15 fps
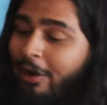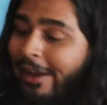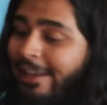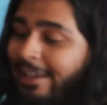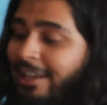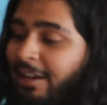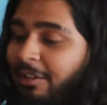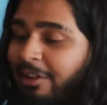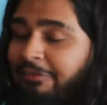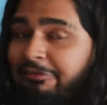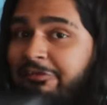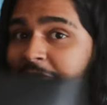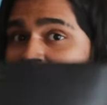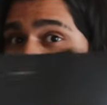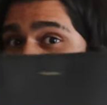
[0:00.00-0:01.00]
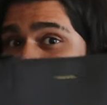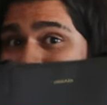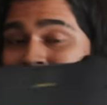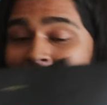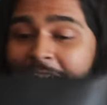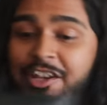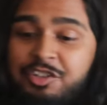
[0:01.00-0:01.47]
right here in front of
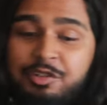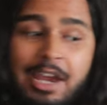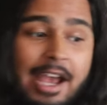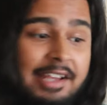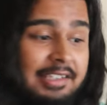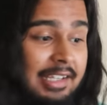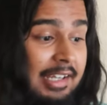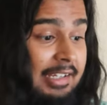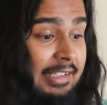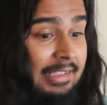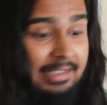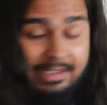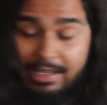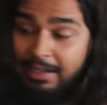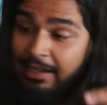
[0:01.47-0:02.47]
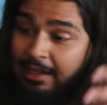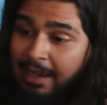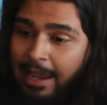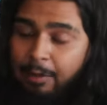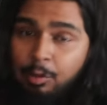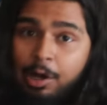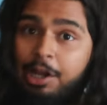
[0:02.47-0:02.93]
me, as you guys can
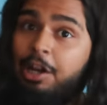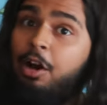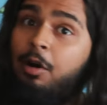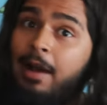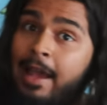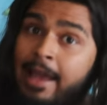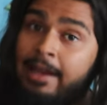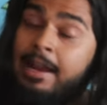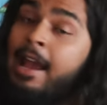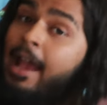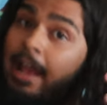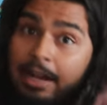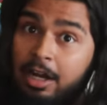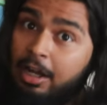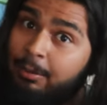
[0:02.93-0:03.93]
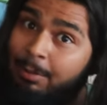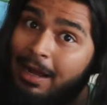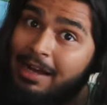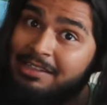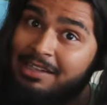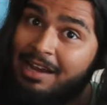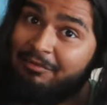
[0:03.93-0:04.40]
see. And we're gonna go ahead and
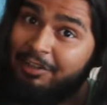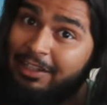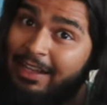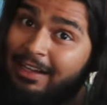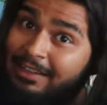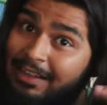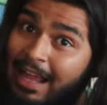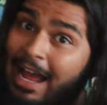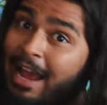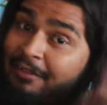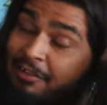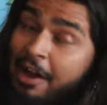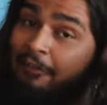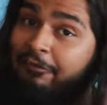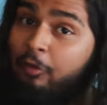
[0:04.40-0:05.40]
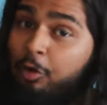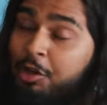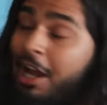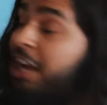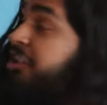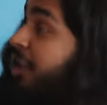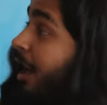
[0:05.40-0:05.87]
unbox everything live for you
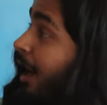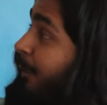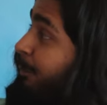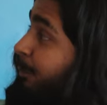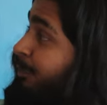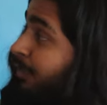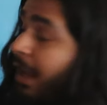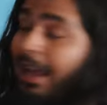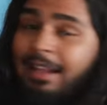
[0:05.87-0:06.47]
guys. Shut up!